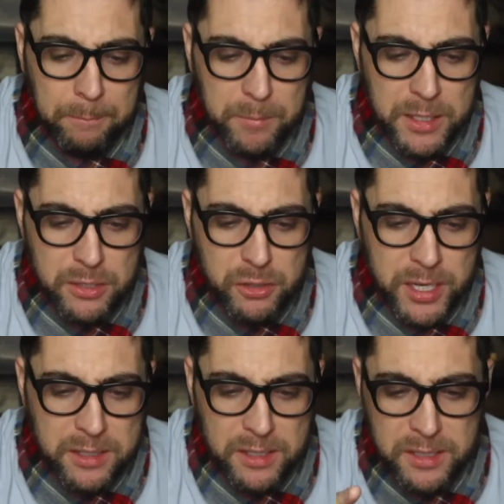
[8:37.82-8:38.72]
this
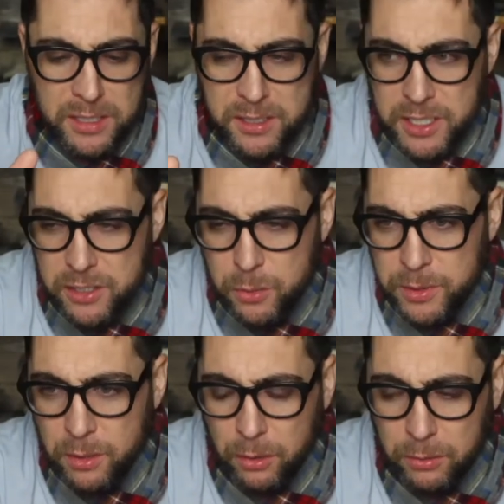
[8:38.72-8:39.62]
Jesus. He sees you
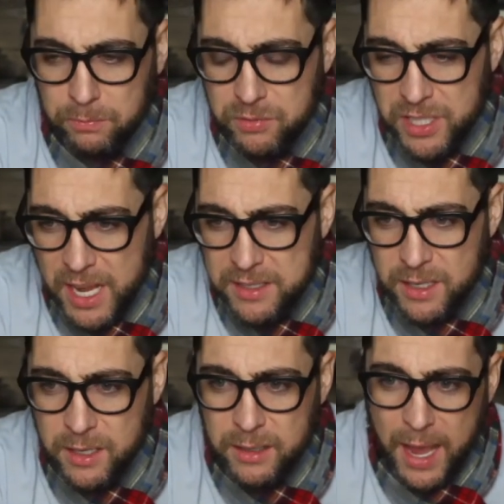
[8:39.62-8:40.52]
when you're
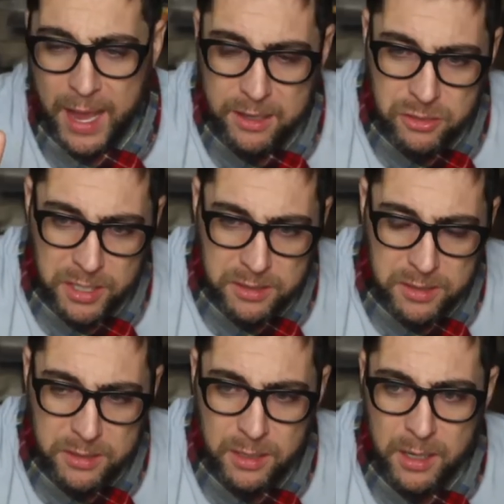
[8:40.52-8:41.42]
Santa and
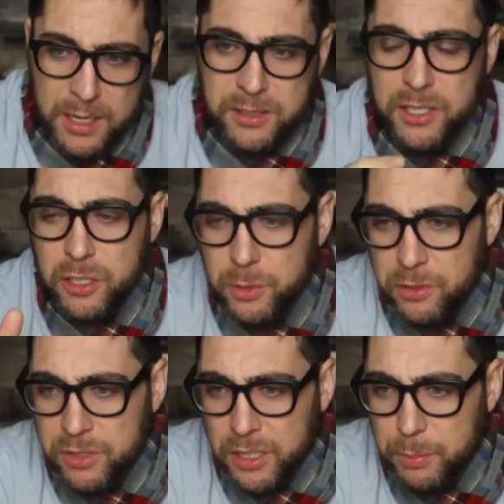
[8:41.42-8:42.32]
Jesus. He sees you when
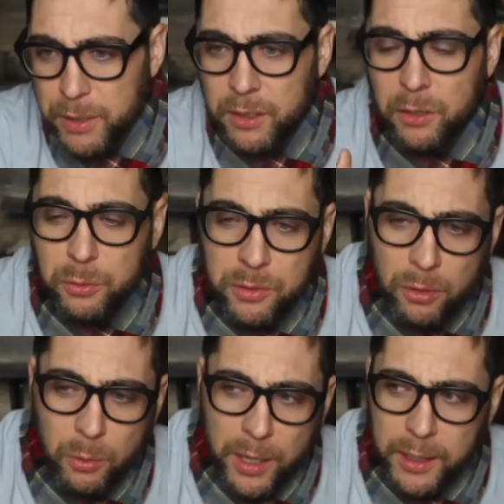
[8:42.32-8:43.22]
you're sleeping. He knows when you're
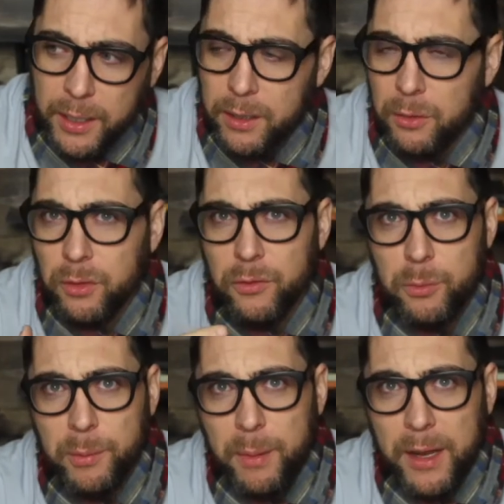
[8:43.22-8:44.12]
awake. He knows if you've
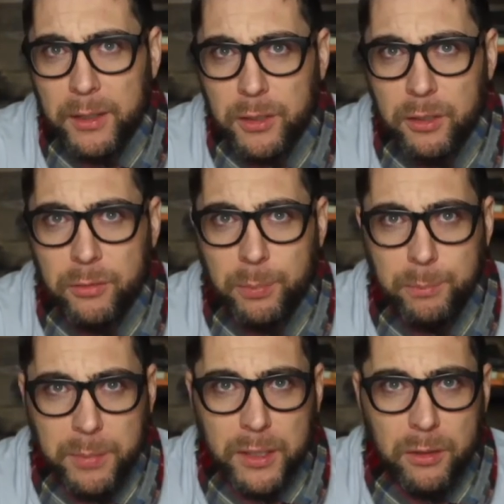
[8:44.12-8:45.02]
been bad or good.
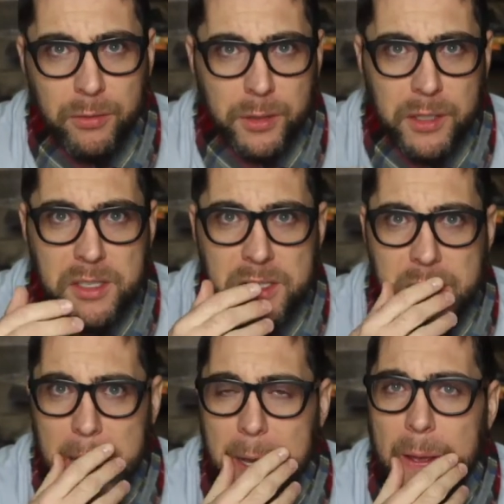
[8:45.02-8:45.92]
Be good for goodness
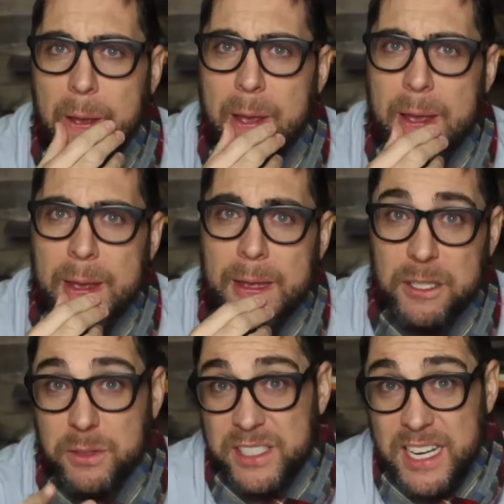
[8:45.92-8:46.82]
sake.
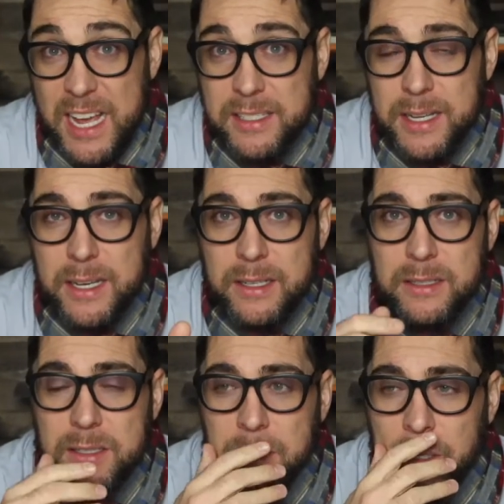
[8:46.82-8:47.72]
That's what Santa
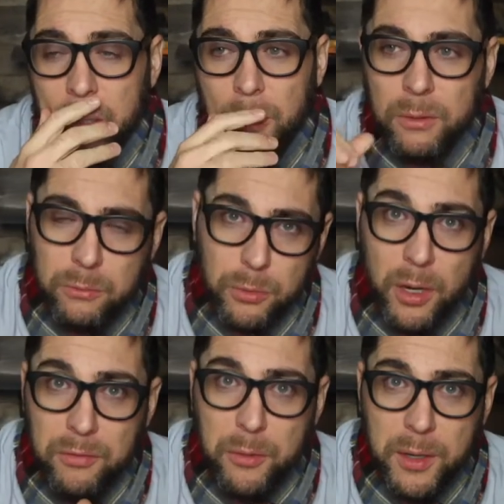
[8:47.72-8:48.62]
is. And, you know,
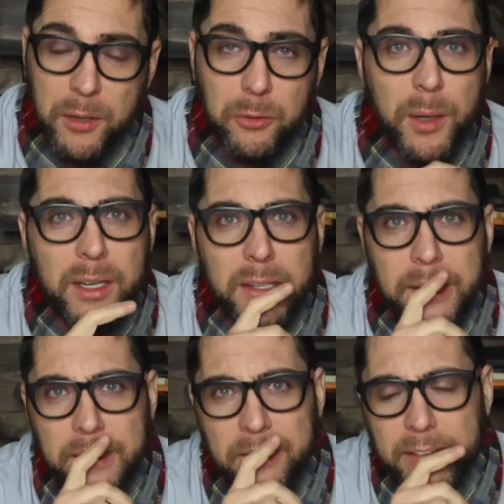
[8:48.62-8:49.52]
Rudolph the Red-Nosed
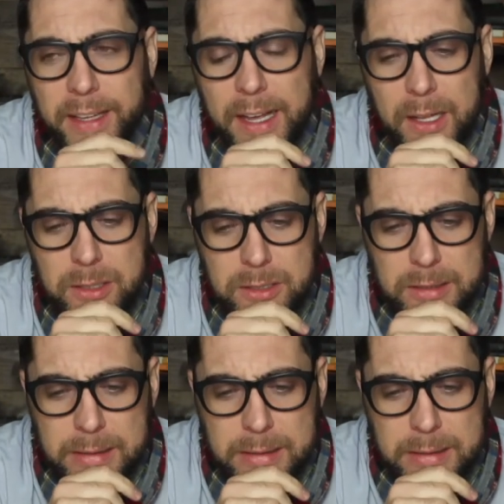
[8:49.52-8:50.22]
Reindeer and everything else.